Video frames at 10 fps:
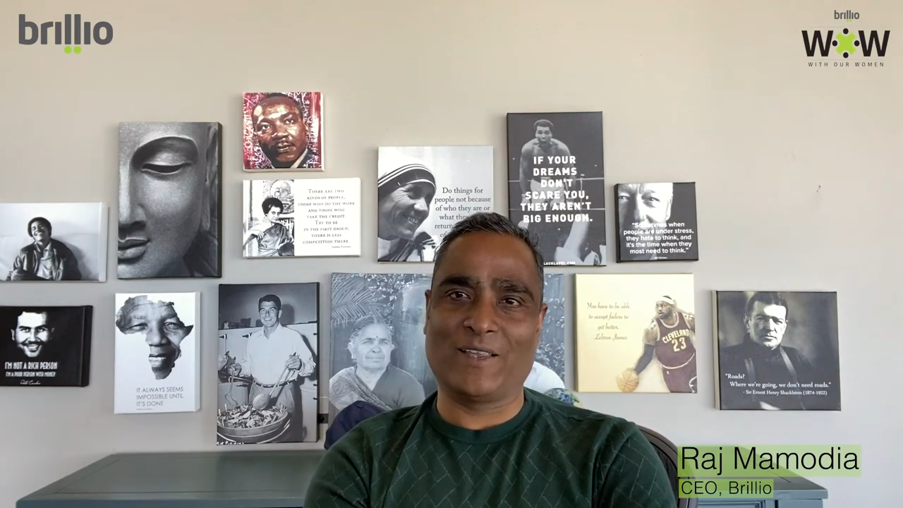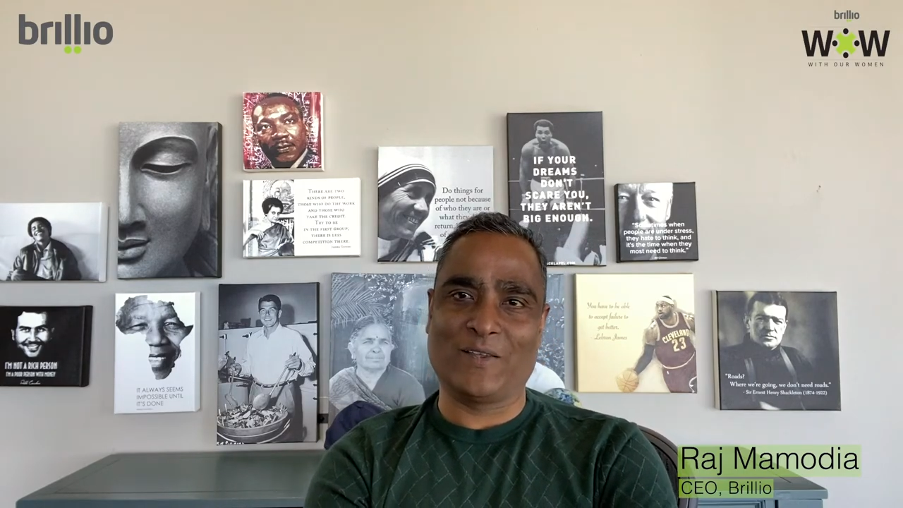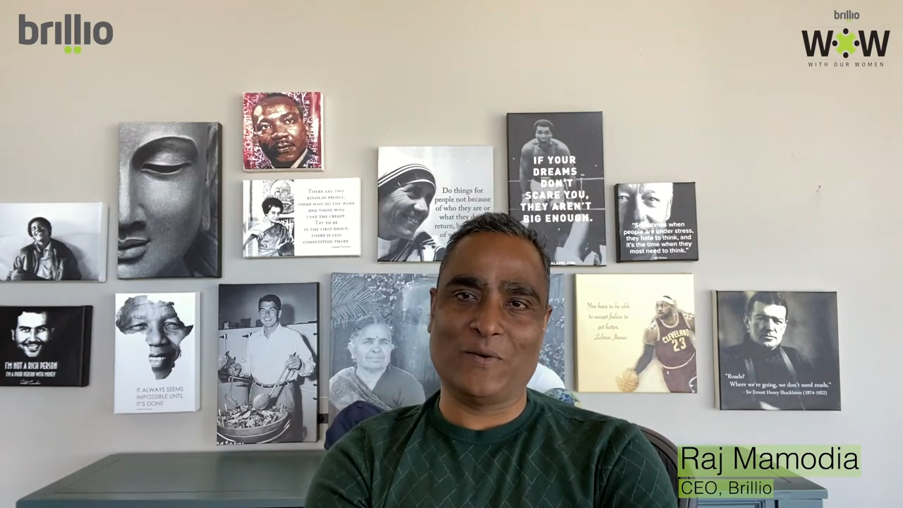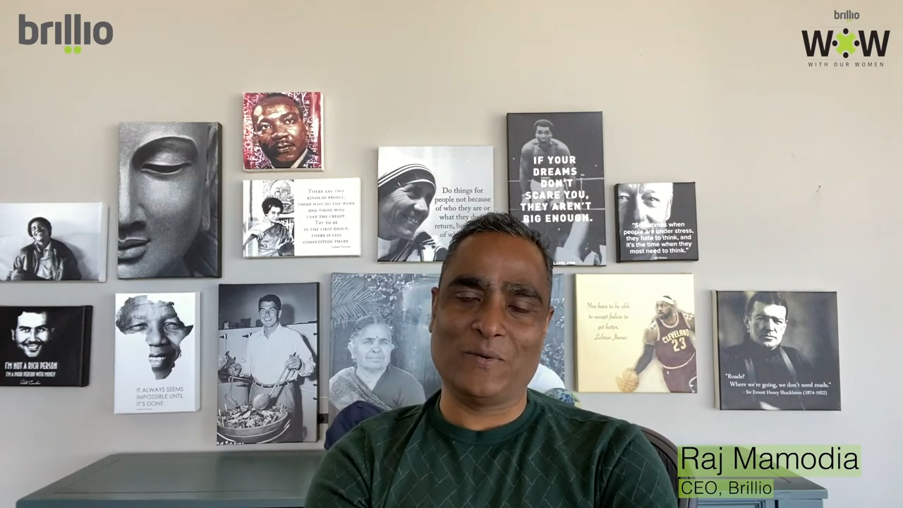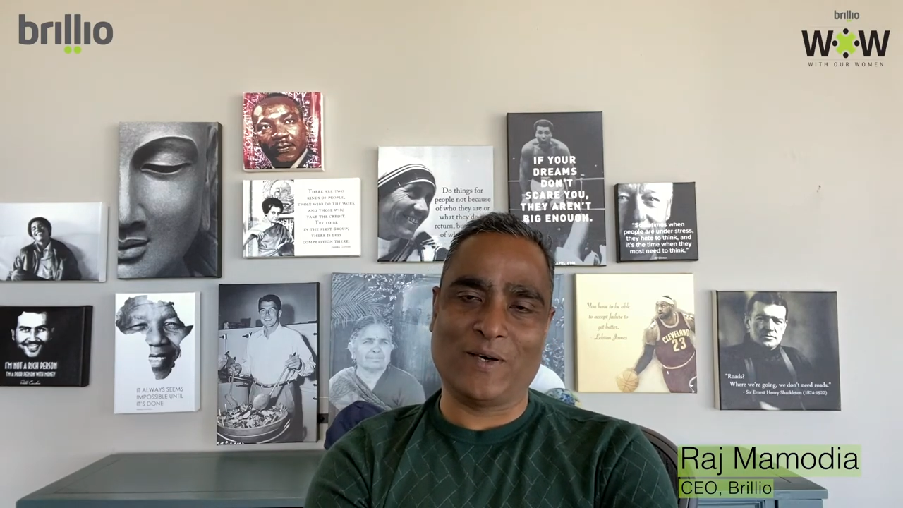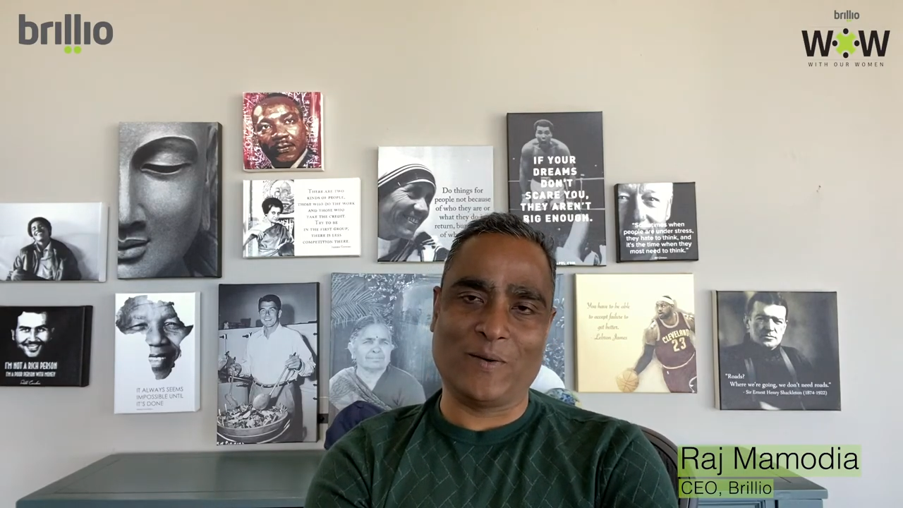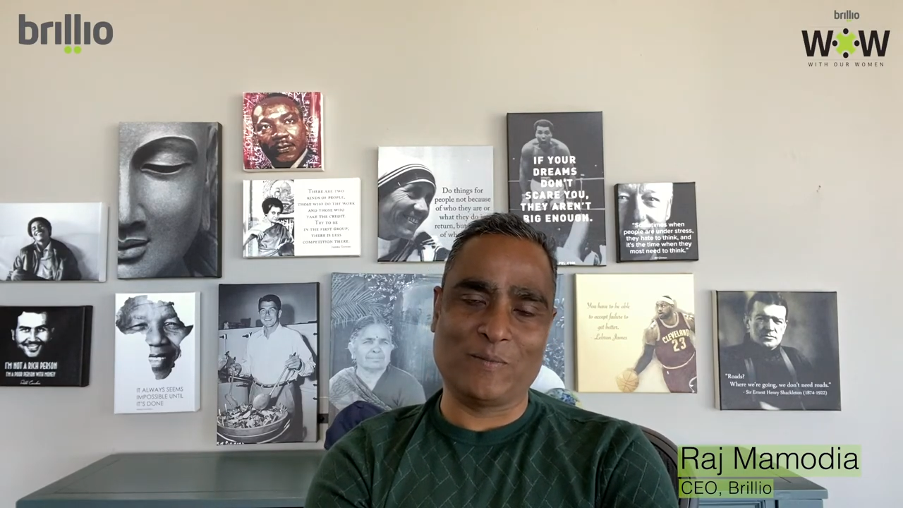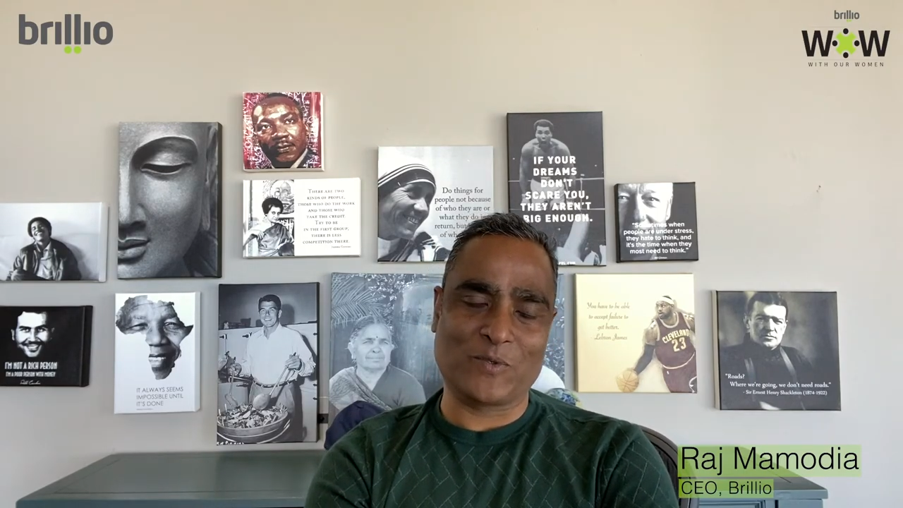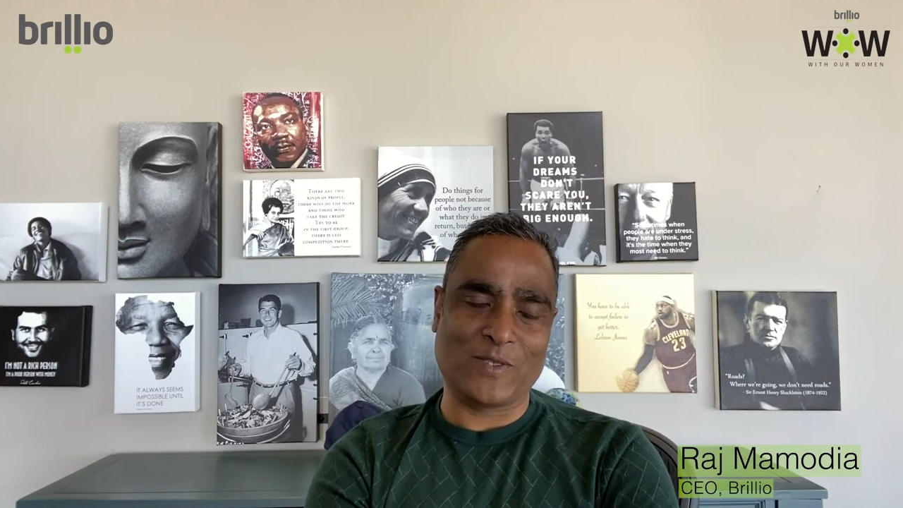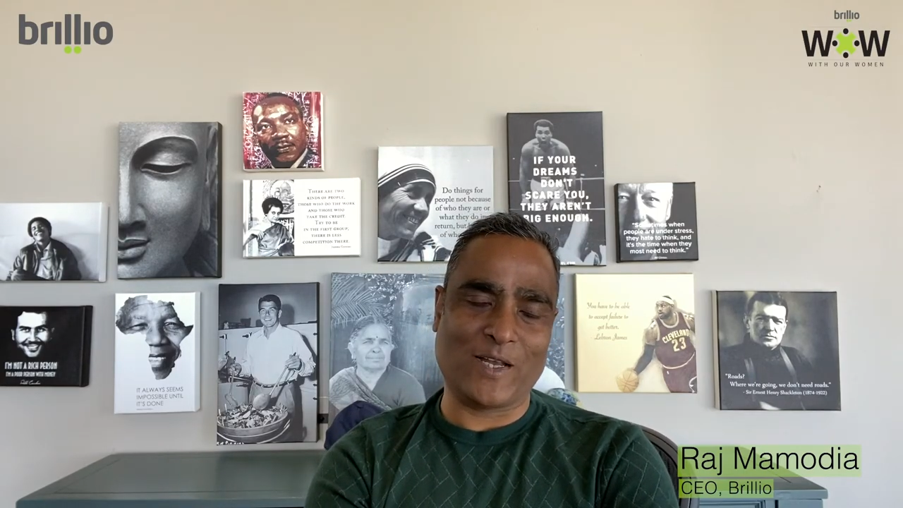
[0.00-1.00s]
you know,
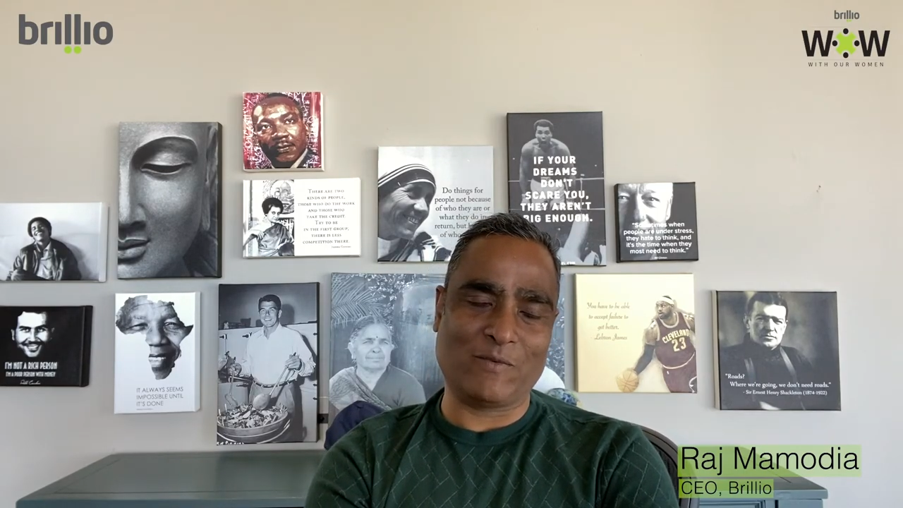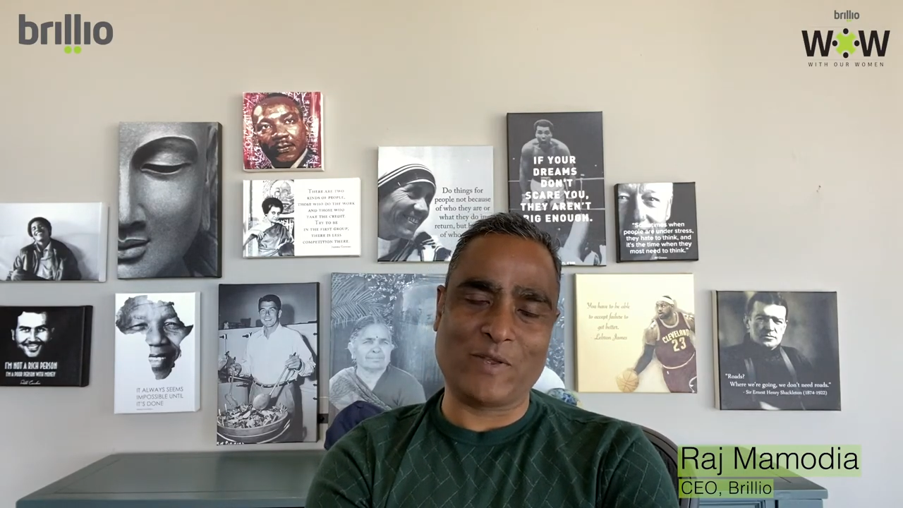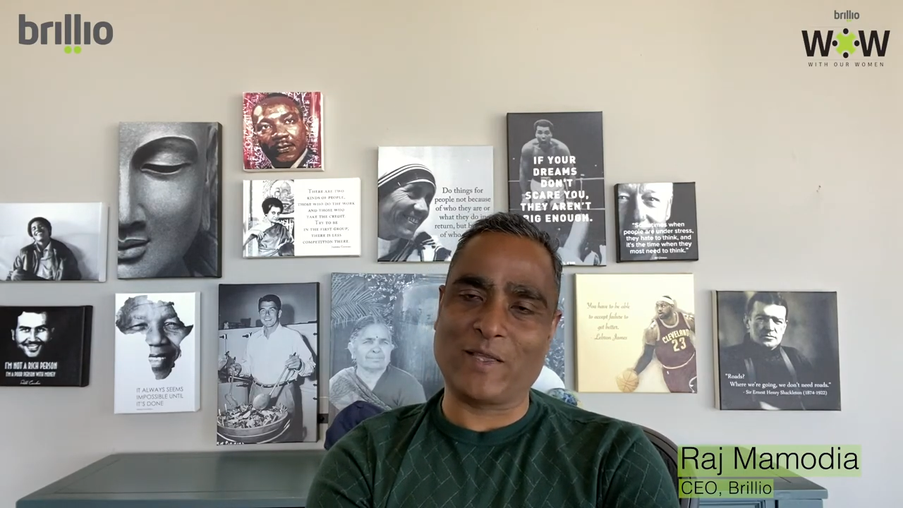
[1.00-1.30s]
um, so that we